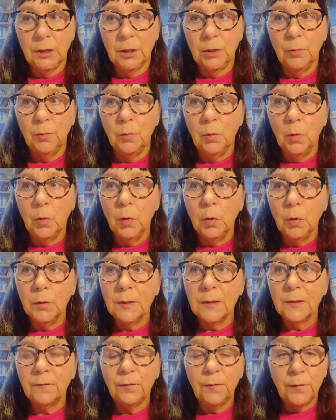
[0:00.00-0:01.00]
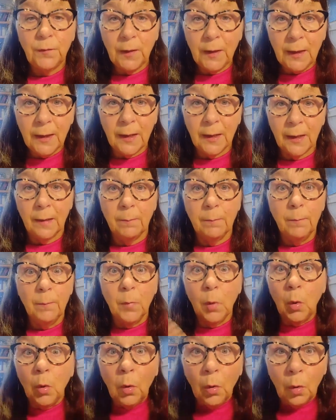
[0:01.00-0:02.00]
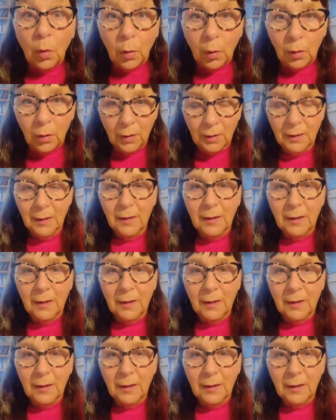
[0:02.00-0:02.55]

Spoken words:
towards feeling more